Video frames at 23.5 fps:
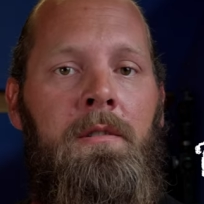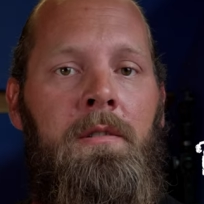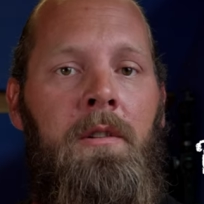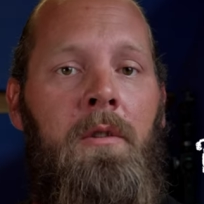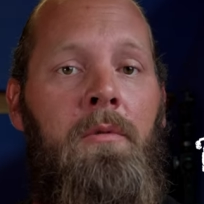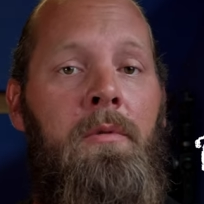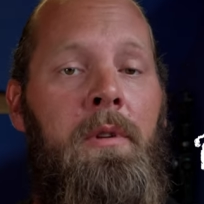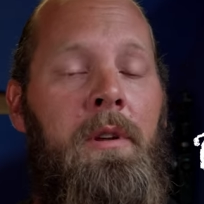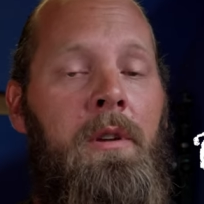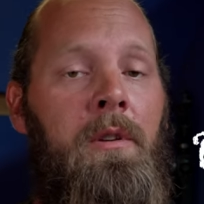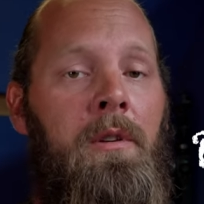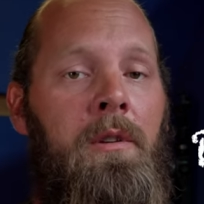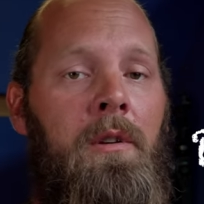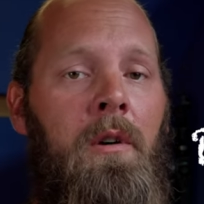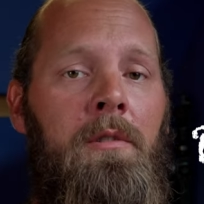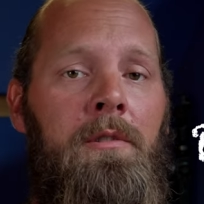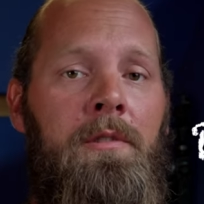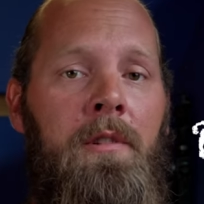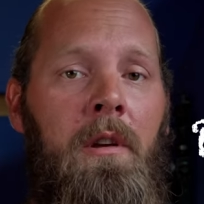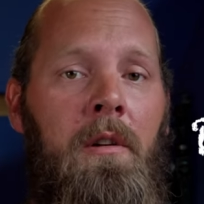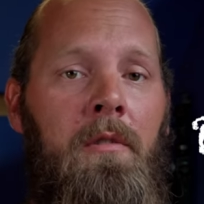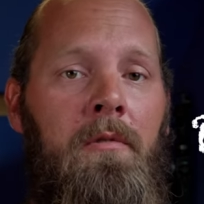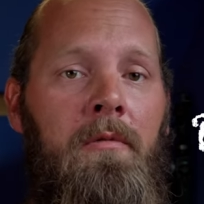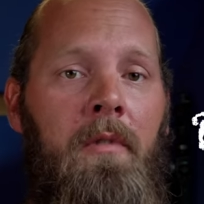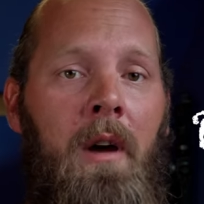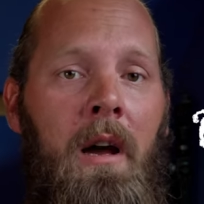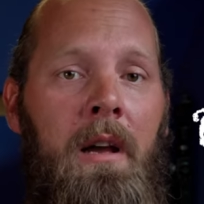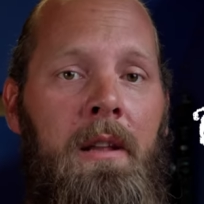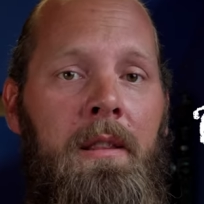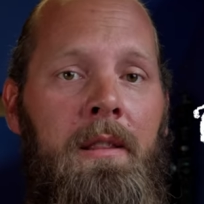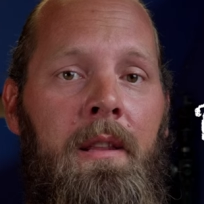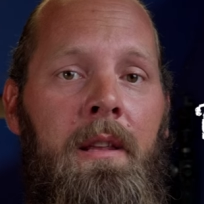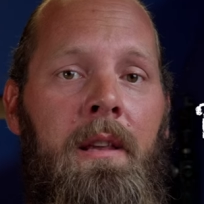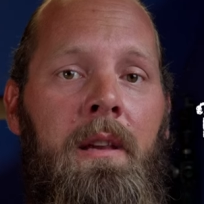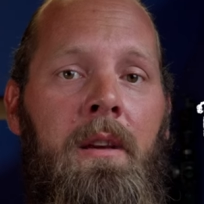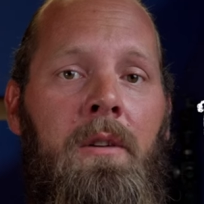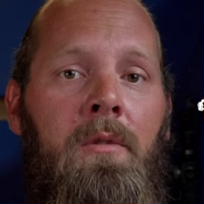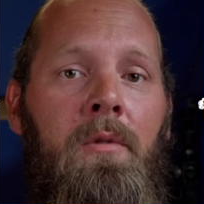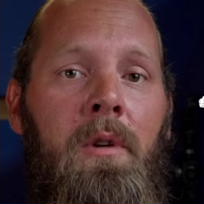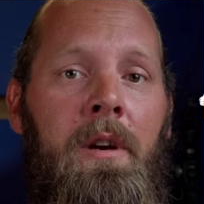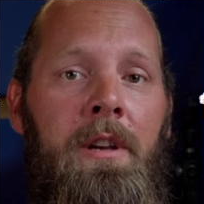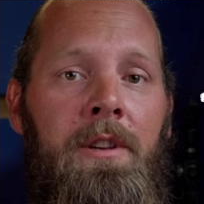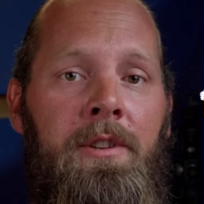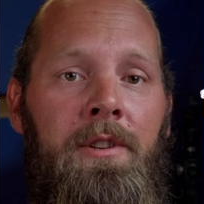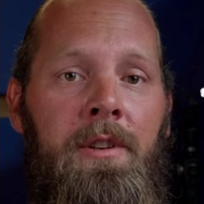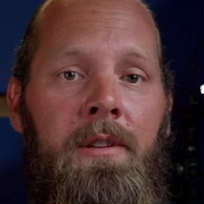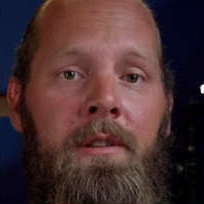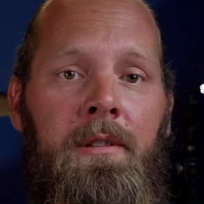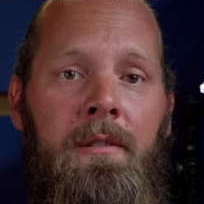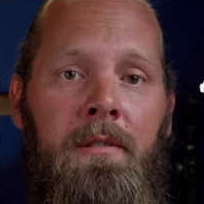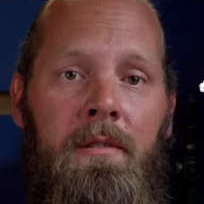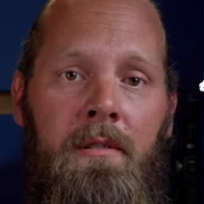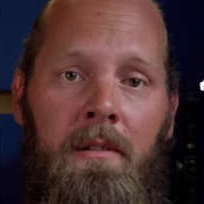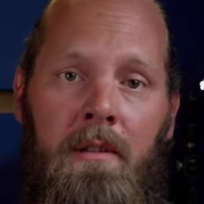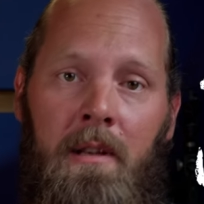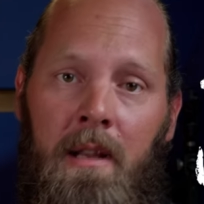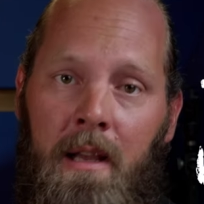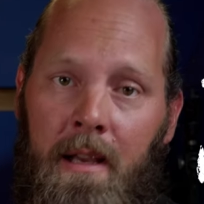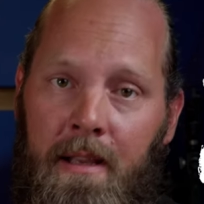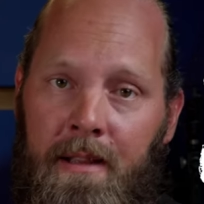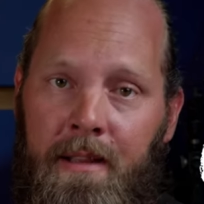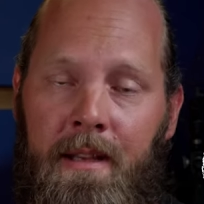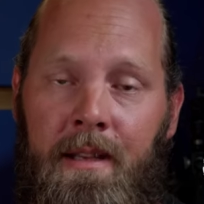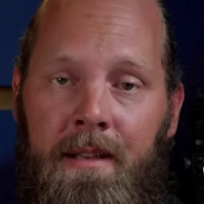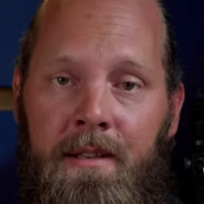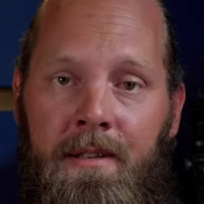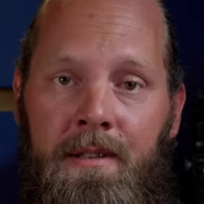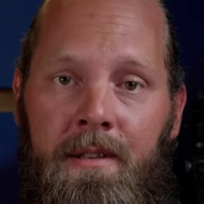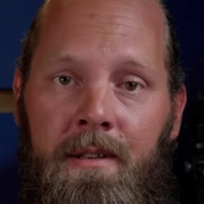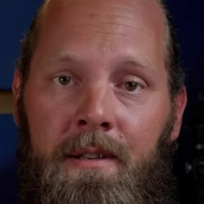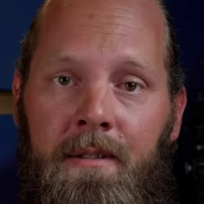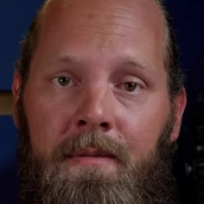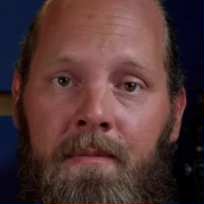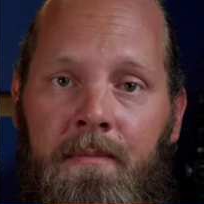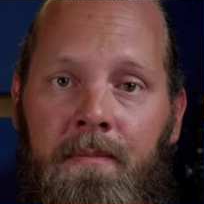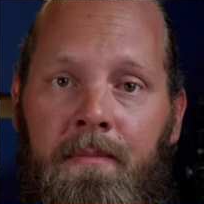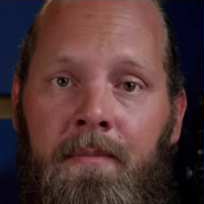So we could also write the equation like this.